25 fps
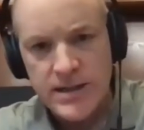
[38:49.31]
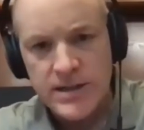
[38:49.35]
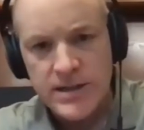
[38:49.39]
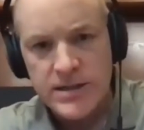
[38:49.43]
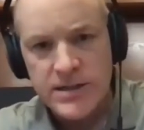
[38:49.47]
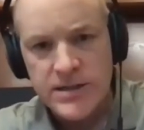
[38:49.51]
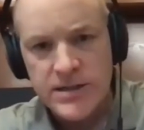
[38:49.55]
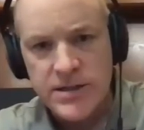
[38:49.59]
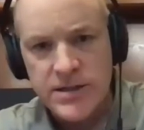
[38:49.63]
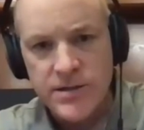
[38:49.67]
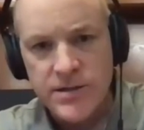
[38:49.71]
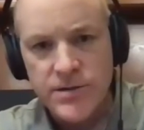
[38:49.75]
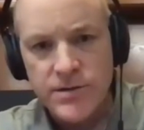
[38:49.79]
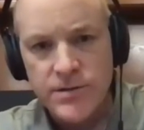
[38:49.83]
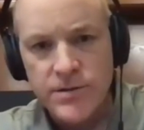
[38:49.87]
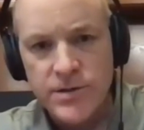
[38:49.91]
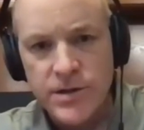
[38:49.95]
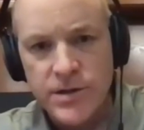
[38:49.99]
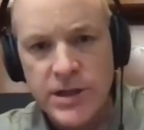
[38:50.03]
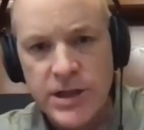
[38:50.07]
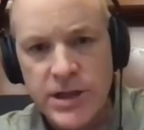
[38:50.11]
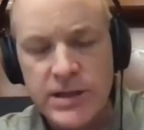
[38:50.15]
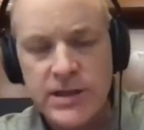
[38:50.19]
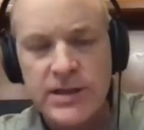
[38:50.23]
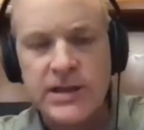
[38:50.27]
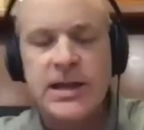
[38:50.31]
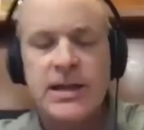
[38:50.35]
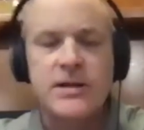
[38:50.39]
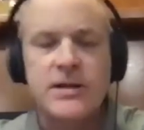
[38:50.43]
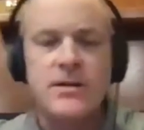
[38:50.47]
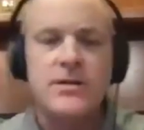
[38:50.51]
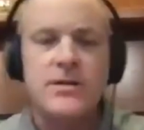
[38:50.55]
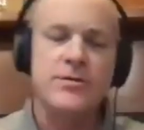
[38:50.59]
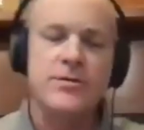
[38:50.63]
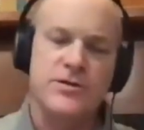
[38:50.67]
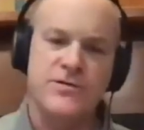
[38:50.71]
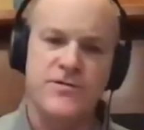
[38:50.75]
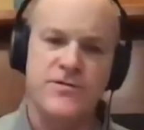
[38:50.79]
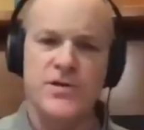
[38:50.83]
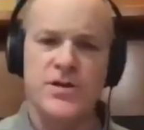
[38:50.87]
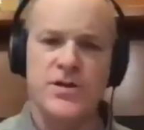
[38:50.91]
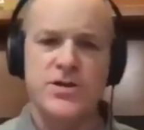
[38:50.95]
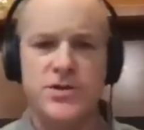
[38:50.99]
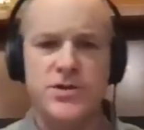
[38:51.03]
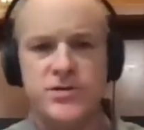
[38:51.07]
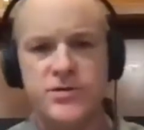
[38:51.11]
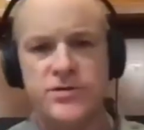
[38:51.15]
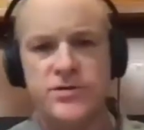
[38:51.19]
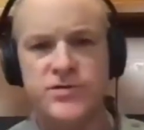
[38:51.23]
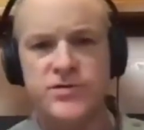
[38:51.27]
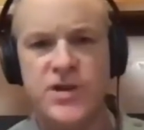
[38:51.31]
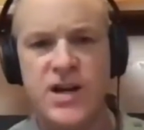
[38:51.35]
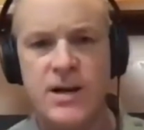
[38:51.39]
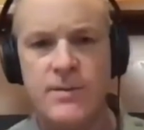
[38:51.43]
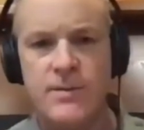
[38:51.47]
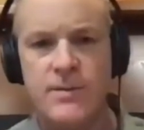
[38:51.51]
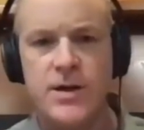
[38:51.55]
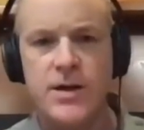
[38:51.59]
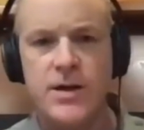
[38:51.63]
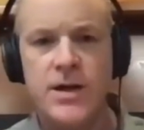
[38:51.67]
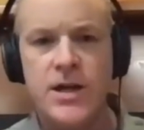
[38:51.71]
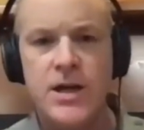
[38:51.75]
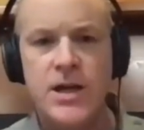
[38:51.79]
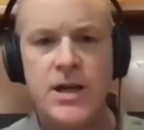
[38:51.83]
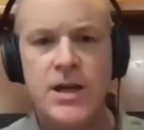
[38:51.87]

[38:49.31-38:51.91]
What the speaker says: And so he had all this physical trauma,